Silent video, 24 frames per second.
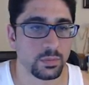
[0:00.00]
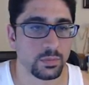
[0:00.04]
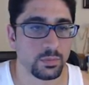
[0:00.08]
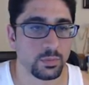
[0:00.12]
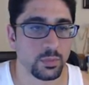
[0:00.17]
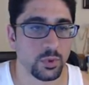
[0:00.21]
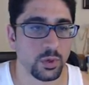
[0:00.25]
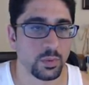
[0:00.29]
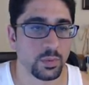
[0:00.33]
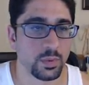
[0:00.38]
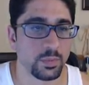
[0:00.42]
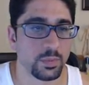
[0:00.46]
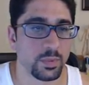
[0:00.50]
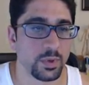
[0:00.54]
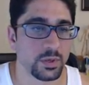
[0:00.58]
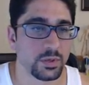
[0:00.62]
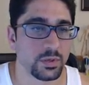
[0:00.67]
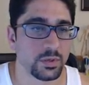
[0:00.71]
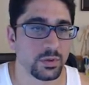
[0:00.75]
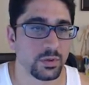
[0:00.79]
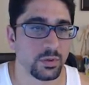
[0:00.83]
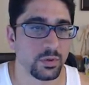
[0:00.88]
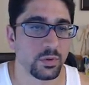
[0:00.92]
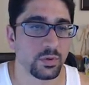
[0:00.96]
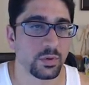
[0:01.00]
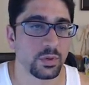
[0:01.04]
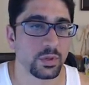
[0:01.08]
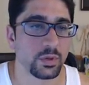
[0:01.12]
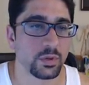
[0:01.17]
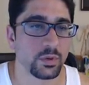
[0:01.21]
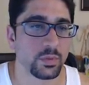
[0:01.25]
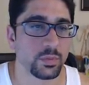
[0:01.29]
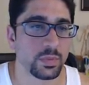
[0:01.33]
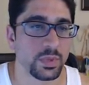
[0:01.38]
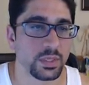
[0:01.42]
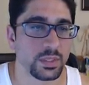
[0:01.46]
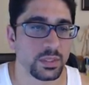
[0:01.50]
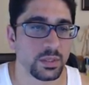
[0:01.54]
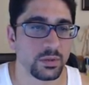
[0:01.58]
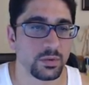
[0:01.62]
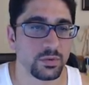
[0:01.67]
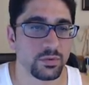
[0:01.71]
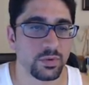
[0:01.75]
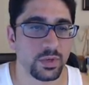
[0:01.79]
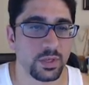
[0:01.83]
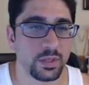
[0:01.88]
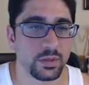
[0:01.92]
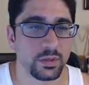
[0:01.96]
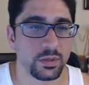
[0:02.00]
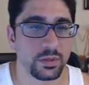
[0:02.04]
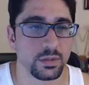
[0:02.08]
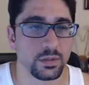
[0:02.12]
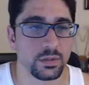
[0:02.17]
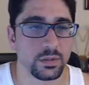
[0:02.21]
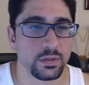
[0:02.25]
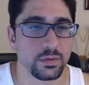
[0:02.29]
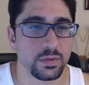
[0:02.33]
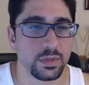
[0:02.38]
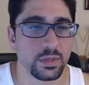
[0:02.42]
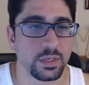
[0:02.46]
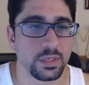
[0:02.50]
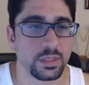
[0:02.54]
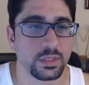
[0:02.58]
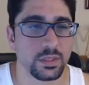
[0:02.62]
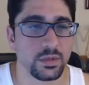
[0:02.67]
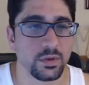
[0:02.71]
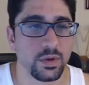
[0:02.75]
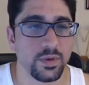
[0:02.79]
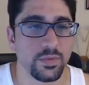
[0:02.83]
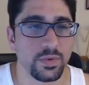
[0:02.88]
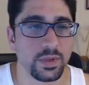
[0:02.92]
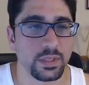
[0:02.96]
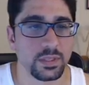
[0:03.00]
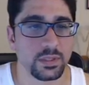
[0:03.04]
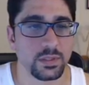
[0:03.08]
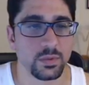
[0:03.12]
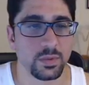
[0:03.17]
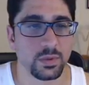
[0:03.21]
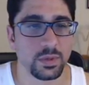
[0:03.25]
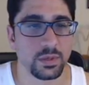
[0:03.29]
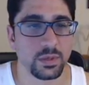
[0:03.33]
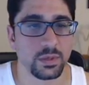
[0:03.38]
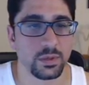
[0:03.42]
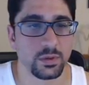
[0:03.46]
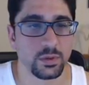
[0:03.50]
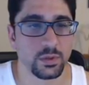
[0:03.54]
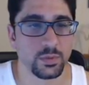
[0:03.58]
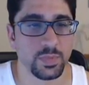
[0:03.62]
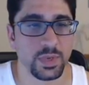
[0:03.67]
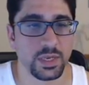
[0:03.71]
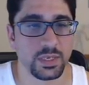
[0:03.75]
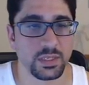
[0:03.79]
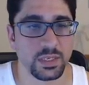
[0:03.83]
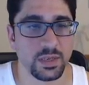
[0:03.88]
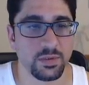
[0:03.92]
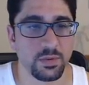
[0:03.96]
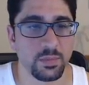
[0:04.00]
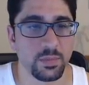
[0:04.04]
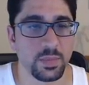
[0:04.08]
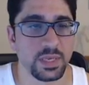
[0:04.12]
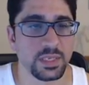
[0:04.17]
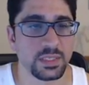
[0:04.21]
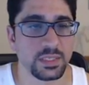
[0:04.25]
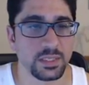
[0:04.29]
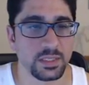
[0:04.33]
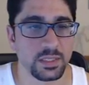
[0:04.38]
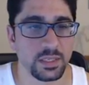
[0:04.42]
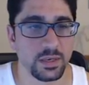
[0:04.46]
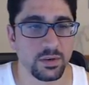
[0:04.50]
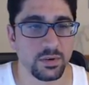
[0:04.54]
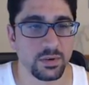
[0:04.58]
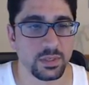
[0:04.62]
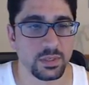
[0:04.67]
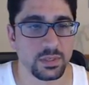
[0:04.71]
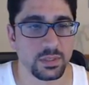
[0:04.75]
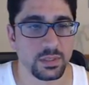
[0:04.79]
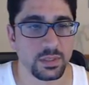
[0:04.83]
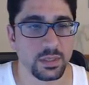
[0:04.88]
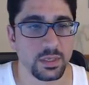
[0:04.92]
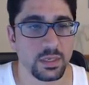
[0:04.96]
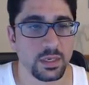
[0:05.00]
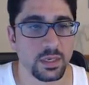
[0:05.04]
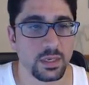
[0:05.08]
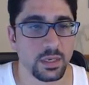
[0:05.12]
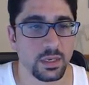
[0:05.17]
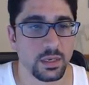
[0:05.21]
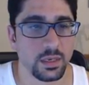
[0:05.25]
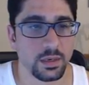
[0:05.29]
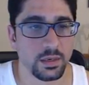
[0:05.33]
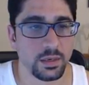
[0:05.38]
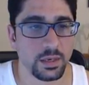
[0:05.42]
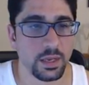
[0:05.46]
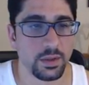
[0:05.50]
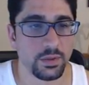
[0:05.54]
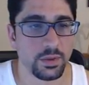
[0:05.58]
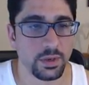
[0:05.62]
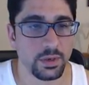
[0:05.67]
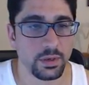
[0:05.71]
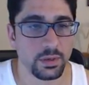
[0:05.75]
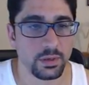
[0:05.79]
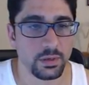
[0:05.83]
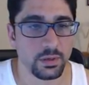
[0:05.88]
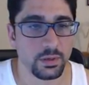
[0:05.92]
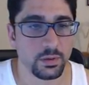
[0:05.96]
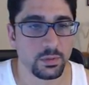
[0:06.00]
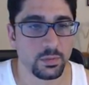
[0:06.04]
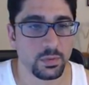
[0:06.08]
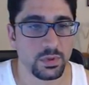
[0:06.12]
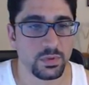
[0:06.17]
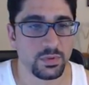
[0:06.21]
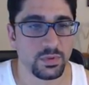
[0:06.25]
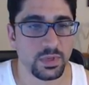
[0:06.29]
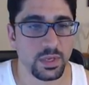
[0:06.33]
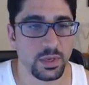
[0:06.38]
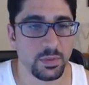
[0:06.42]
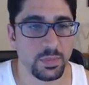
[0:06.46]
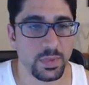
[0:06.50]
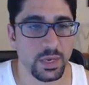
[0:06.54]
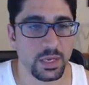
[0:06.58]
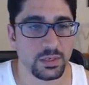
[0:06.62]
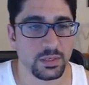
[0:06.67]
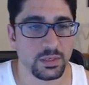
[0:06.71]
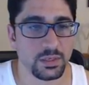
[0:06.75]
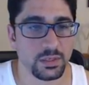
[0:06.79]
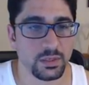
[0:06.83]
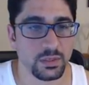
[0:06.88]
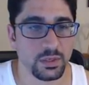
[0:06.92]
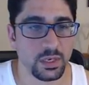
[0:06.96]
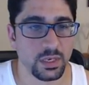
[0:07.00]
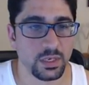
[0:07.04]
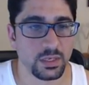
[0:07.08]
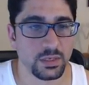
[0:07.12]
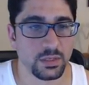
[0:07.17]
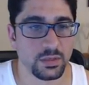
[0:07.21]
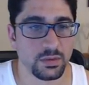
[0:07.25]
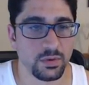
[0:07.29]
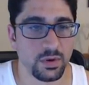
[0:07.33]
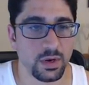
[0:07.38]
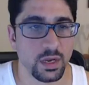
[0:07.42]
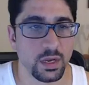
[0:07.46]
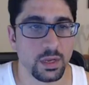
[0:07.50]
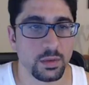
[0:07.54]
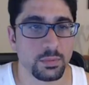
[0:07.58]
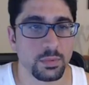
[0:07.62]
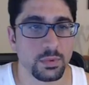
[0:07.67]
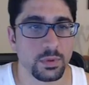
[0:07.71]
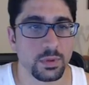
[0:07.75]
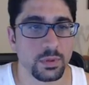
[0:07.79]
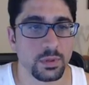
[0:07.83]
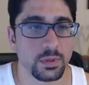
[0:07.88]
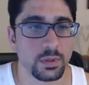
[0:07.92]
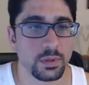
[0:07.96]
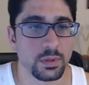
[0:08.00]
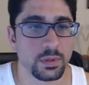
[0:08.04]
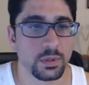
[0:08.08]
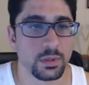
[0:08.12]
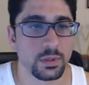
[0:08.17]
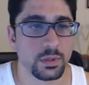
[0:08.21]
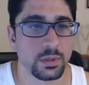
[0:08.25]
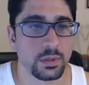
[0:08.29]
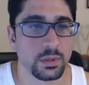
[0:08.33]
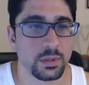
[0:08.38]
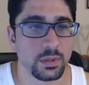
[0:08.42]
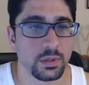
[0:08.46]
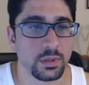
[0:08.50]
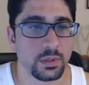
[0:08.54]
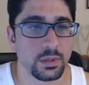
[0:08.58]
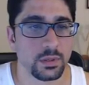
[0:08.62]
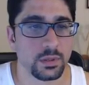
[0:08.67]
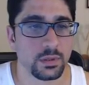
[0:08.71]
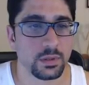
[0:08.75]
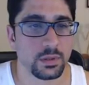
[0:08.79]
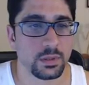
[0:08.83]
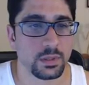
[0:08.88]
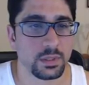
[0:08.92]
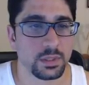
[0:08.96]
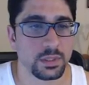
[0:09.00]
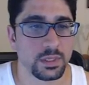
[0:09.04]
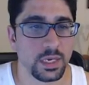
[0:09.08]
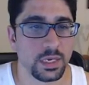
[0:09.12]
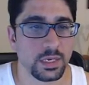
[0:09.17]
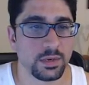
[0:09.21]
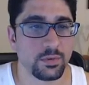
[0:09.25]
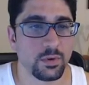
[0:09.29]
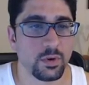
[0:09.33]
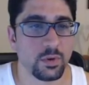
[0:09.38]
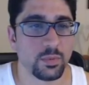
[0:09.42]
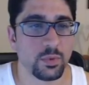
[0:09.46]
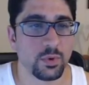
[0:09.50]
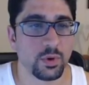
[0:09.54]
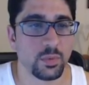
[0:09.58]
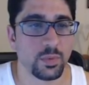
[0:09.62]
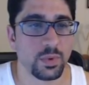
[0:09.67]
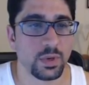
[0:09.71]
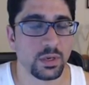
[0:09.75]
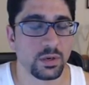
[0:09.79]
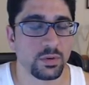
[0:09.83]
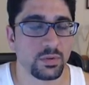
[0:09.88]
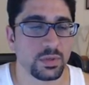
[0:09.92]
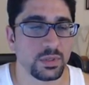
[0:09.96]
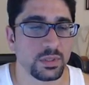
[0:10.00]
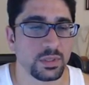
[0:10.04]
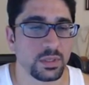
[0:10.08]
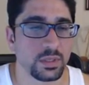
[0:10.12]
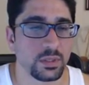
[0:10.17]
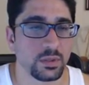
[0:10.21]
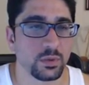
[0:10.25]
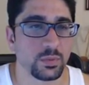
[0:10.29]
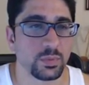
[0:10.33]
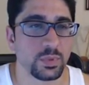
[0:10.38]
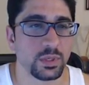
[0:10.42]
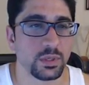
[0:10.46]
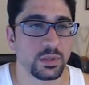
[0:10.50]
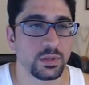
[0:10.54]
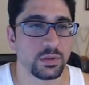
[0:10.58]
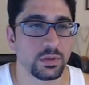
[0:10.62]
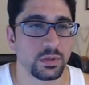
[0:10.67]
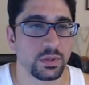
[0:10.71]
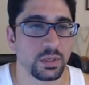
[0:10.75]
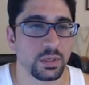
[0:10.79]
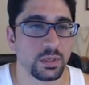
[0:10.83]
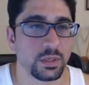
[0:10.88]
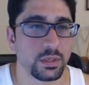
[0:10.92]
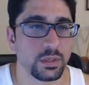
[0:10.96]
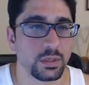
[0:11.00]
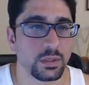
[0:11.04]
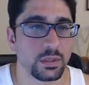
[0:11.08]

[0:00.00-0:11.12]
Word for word: Pokemon badges are only owned by skill trailer. I see you have at least one. Those badges have amazing secrets. Now then, which of the eight badges should I describe? The attack of all Pokemon increases a little bit. Okay.